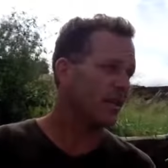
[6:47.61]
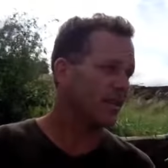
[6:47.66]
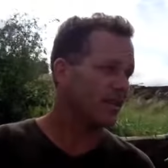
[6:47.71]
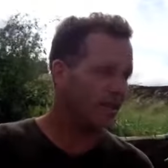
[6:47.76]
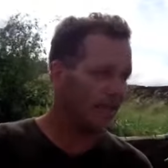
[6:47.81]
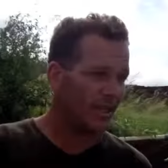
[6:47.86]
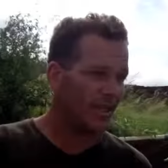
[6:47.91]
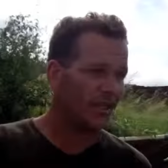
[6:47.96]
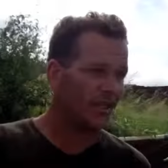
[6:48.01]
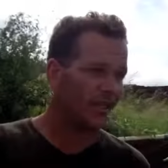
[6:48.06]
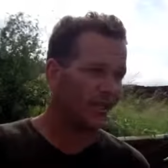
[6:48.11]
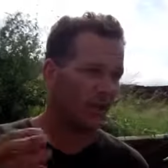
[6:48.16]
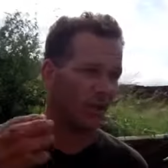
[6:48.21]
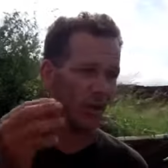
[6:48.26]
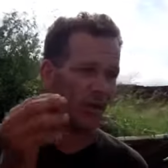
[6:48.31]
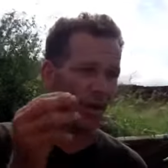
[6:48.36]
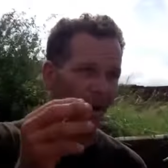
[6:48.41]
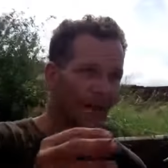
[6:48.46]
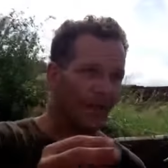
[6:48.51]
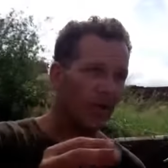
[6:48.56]
These
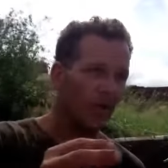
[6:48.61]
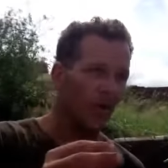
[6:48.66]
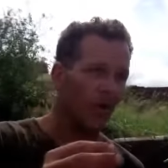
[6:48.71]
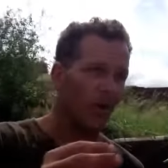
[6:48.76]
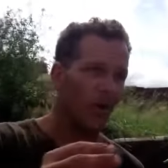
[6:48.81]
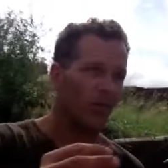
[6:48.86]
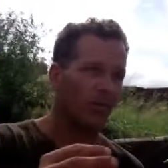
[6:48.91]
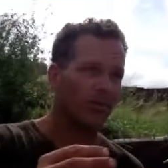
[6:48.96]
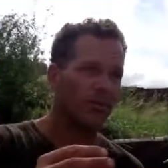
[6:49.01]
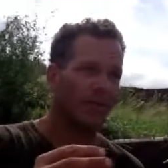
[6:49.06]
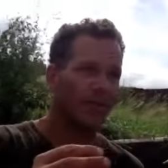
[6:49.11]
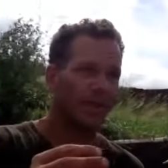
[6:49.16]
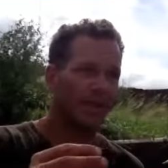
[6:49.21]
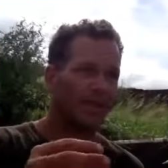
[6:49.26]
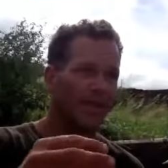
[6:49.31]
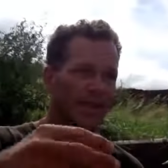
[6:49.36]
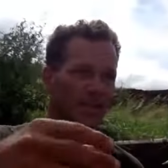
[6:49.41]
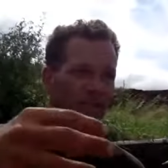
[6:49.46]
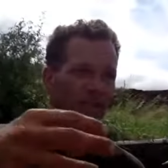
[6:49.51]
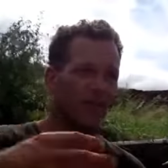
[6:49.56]
little microbes,
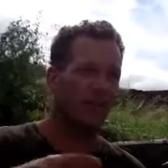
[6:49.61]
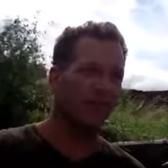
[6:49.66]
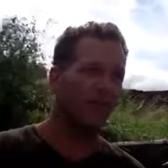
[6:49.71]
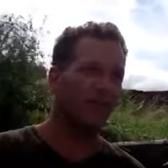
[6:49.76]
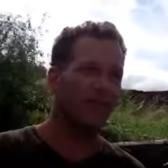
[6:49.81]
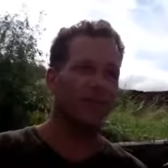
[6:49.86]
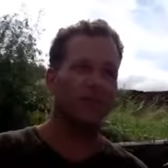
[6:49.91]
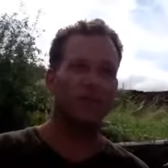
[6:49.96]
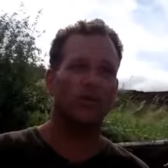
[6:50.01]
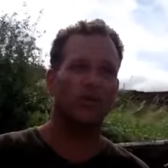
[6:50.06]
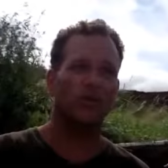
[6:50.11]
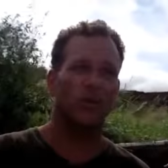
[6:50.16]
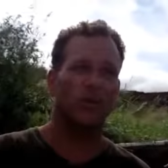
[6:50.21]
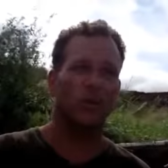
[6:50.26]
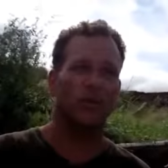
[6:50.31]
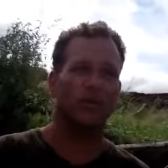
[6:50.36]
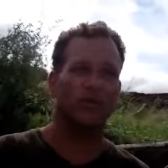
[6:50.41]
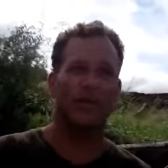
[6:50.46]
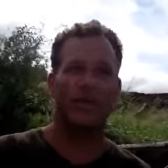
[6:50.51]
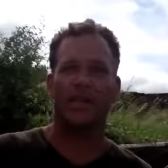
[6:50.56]
that's their food
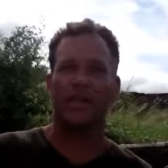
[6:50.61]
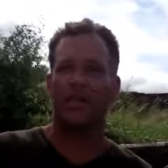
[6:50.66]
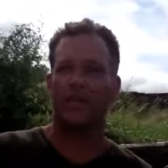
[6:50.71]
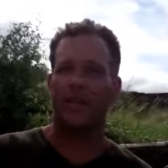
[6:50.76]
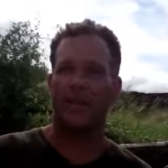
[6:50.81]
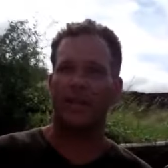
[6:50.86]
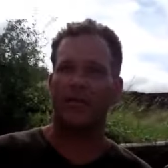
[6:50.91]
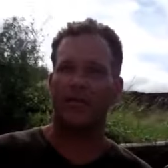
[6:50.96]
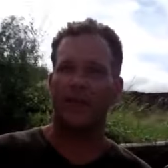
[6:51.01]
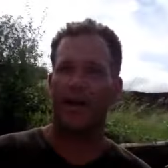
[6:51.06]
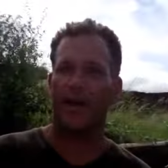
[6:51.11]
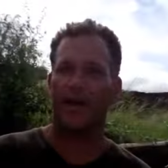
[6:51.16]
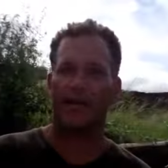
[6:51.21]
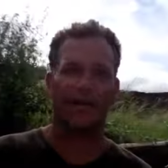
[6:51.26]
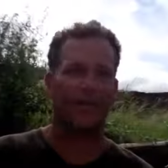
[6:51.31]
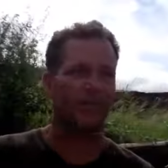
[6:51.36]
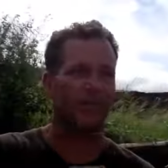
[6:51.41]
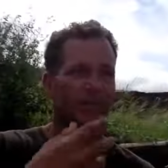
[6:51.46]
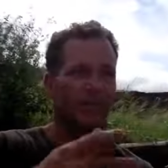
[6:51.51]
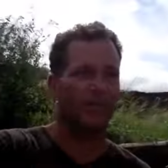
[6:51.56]
source. They need their
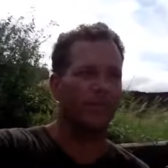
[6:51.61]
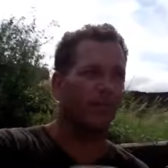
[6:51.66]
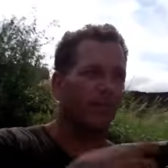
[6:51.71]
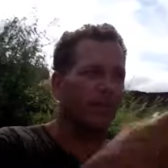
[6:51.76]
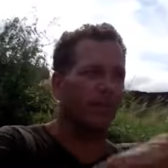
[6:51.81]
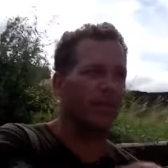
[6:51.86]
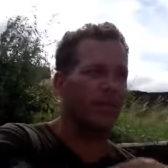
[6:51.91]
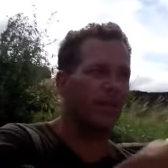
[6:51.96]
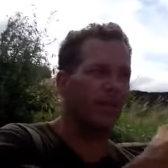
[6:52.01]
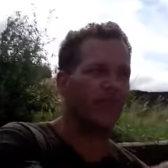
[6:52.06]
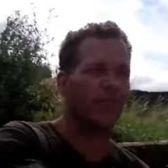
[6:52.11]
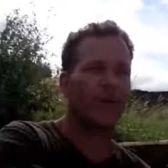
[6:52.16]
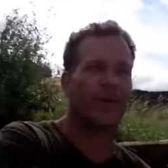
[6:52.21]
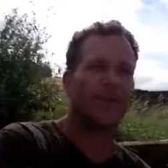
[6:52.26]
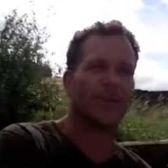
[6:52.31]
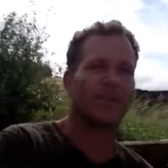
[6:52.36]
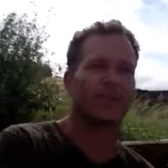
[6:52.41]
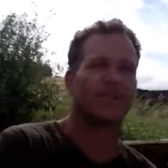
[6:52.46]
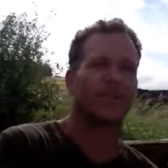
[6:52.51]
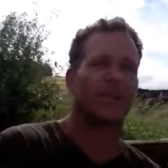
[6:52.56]
vitamins before they can
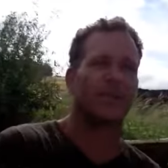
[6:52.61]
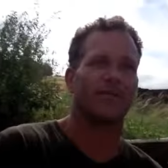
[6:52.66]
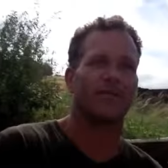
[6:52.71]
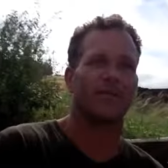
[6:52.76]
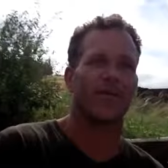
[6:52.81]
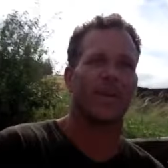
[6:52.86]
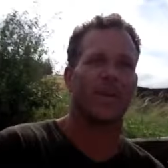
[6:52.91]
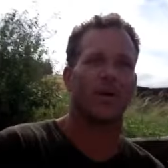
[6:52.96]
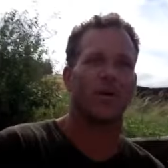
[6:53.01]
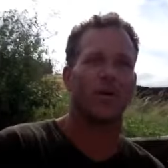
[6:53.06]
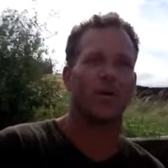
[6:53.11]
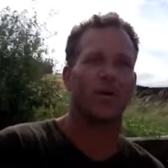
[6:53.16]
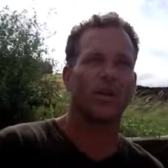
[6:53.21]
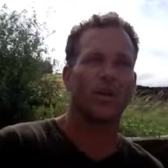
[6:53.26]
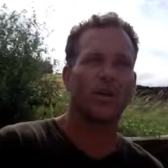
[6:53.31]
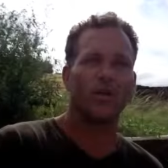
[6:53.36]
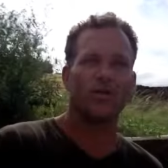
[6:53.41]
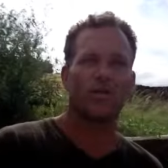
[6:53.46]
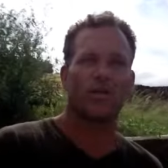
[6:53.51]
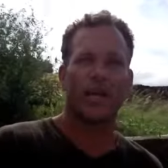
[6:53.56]
break the stuff down.
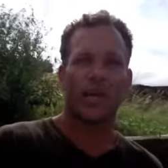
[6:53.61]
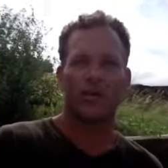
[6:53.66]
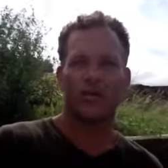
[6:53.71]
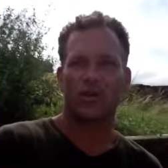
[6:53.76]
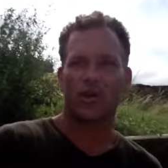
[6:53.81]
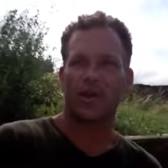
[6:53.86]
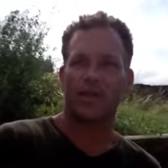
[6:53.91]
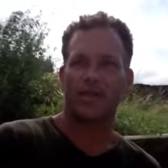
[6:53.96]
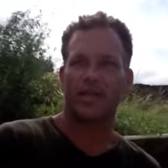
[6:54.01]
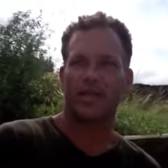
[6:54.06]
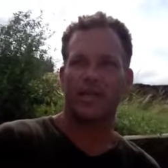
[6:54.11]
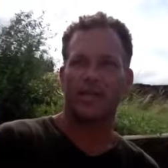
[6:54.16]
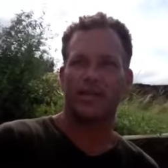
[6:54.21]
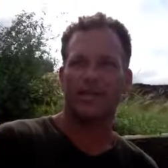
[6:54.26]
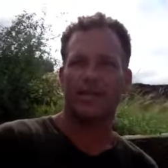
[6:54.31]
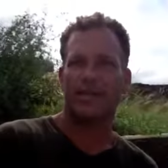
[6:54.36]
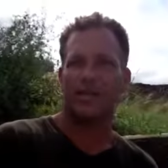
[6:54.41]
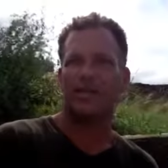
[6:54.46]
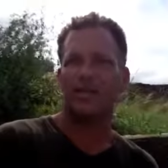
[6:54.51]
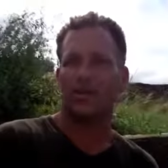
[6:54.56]
So that
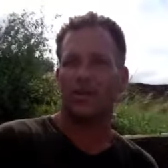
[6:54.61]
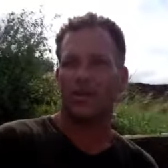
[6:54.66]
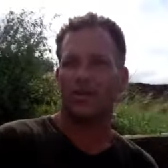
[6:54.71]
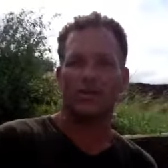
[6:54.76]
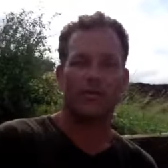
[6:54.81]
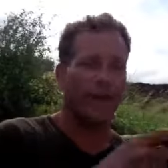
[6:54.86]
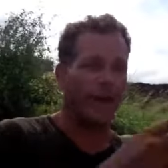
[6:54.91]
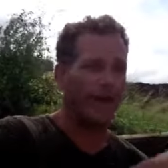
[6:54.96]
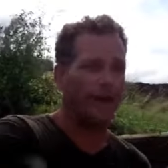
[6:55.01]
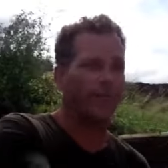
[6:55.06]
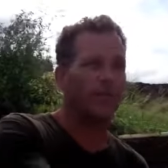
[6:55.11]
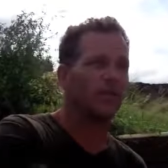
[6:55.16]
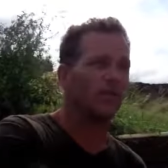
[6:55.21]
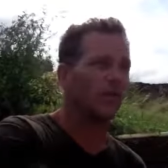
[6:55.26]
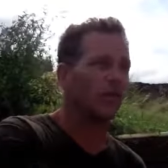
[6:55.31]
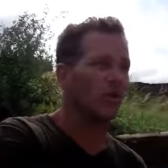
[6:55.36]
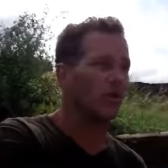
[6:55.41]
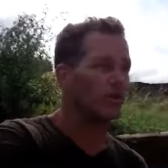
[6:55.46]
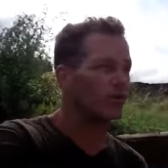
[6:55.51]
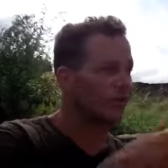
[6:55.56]
translates into those
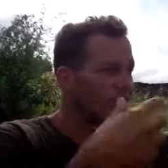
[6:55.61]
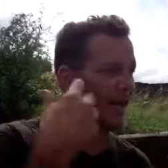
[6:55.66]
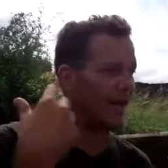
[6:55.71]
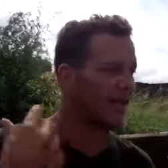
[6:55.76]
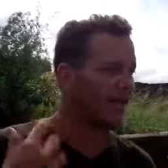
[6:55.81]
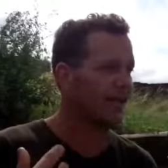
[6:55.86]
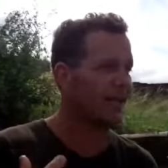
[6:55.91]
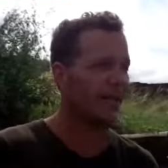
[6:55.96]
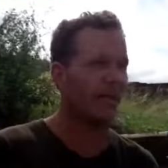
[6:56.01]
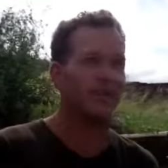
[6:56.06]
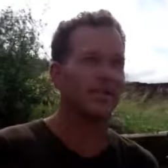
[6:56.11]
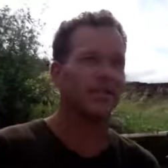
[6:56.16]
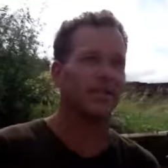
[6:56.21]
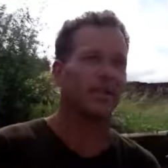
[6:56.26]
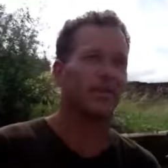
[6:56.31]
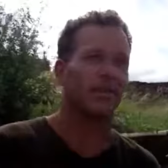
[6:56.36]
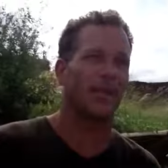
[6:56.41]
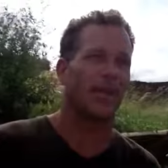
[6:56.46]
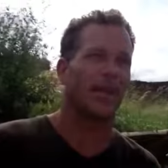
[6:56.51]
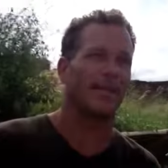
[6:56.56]
vitamins going directly into
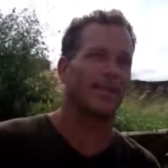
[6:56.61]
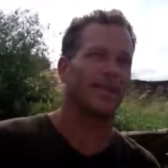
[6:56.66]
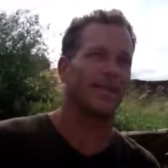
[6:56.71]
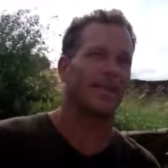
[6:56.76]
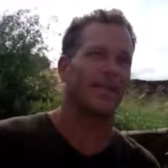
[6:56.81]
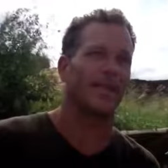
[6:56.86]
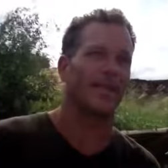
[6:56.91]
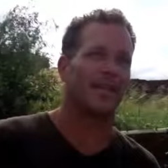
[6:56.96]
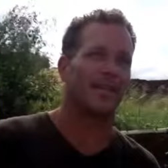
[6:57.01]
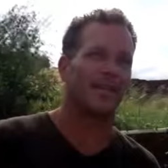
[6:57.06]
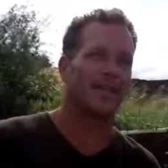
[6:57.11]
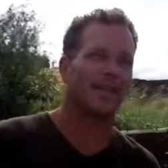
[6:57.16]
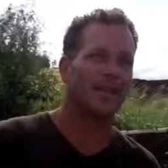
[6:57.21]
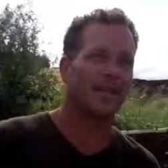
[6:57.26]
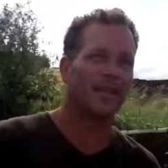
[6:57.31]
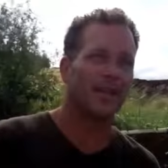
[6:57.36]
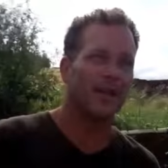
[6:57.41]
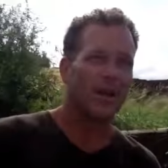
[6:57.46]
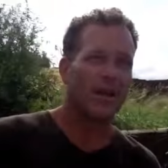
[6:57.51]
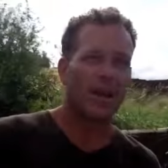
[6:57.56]
the plants again.
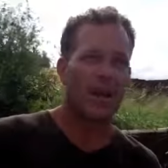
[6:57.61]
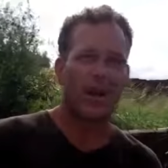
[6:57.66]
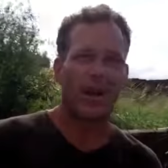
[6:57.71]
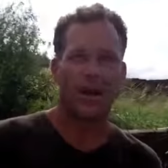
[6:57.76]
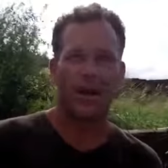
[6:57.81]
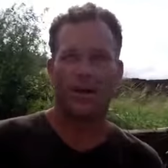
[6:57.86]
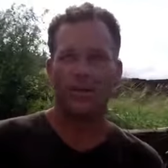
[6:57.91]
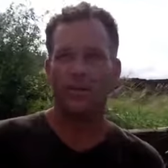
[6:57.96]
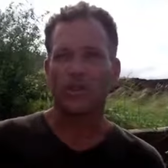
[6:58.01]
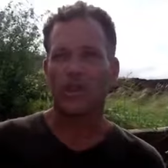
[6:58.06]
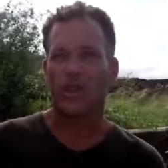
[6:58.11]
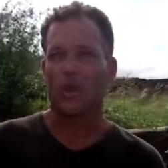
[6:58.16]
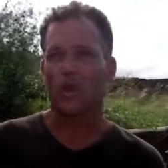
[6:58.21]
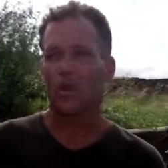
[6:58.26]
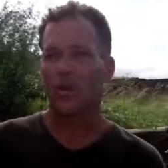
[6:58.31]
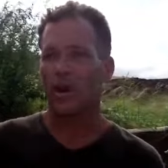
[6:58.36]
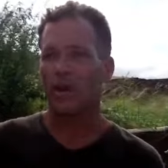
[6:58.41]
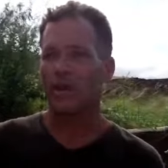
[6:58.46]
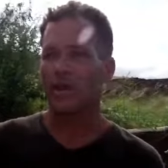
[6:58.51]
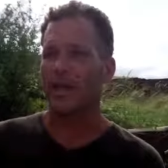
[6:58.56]
Um,
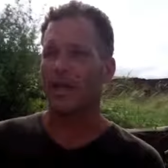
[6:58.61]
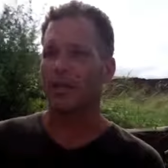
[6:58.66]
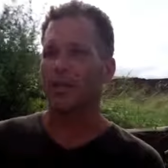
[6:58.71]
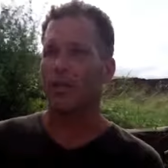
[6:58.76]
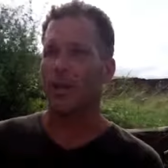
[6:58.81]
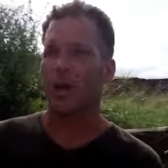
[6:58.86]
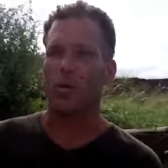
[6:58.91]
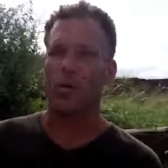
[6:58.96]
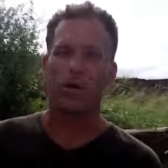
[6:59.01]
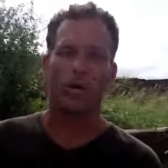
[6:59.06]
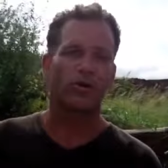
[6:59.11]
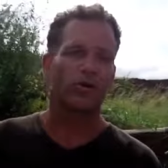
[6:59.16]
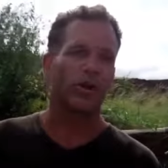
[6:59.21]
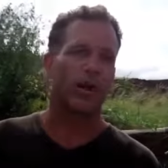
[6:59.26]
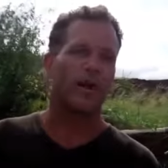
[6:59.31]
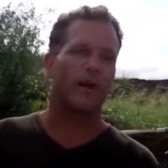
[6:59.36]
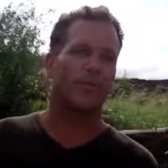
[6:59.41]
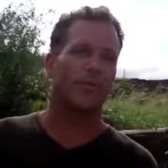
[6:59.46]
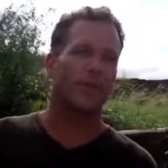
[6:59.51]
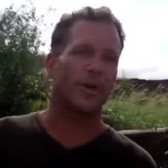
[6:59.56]
so again, what we're
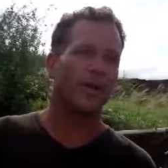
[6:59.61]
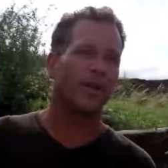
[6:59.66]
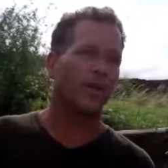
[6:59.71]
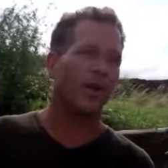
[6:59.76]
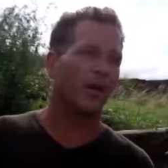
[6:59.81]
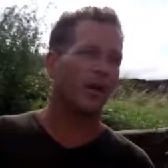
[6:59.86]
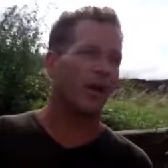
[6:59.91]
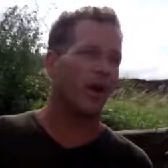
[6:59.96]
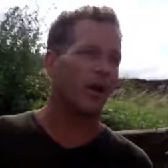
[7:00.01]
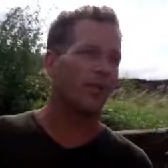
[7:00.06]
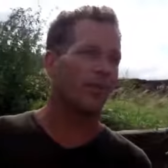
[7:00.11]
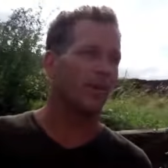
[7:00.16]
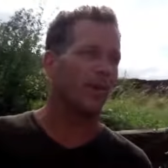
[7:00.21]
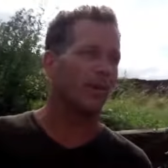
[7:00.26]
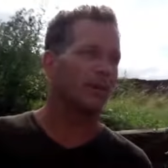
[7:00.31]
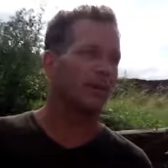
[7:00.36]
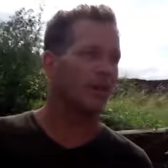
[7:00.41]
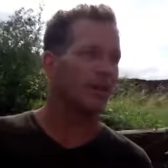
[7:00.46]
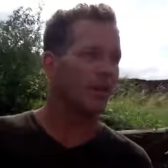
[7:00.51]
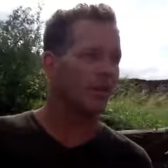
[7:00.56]
trying to put in our
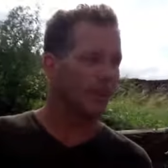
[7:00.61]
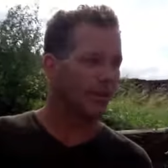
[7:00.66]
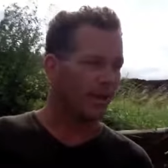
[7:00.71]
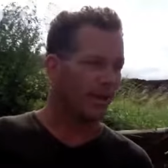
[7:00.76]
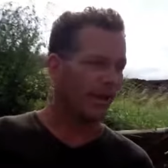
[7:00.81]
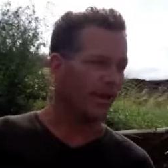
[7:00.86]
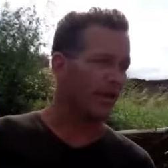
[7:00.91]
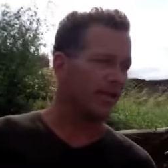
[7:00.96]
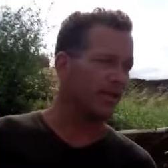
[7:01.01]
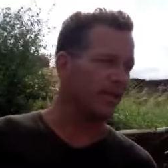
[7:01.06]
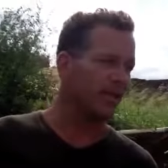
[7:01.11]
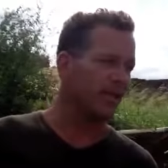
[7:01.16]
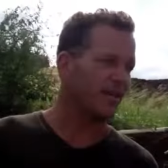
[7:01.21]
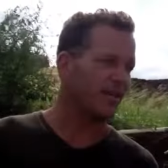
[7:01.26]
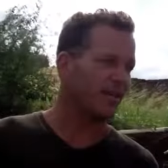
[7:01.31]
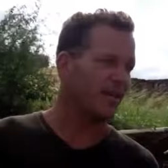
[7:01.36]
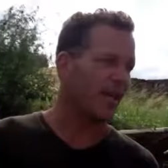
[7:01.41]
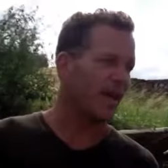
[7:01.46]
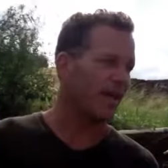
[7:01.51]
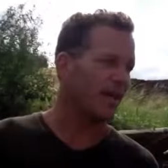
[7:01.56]
compost, banana
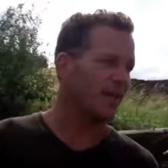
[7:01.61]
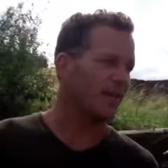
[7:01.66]
leaves, high